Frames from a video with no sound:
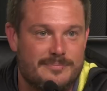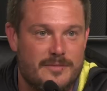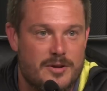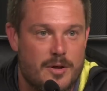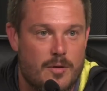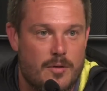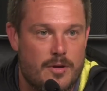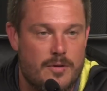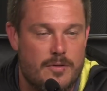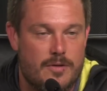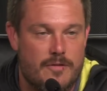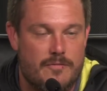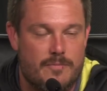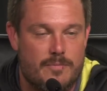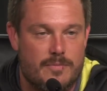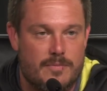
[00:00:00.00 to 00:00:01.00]
You know,
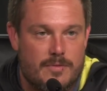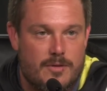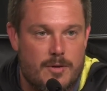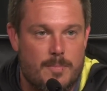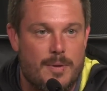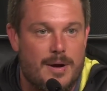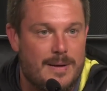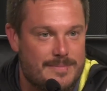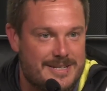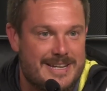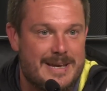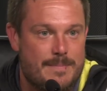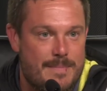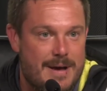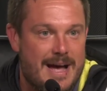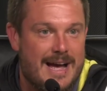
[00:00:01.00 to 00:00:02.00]
they're pumped to
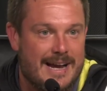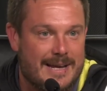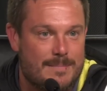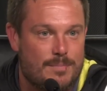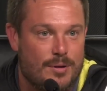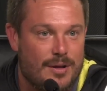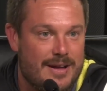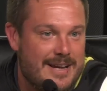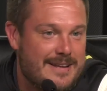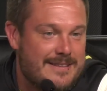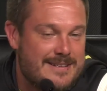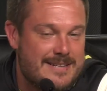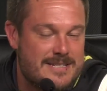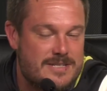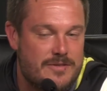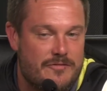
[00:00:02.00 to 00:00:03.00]
get back and play,
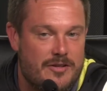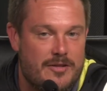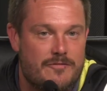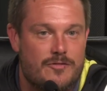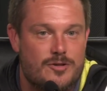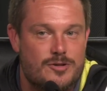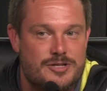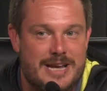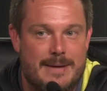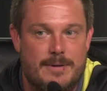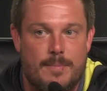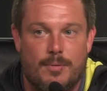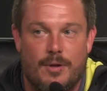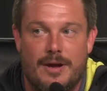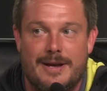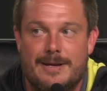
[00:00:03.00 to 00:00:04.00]
and it's a fun first game
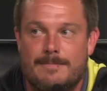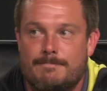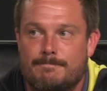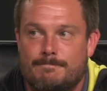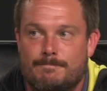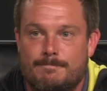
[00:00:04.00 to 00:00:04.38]
to play in.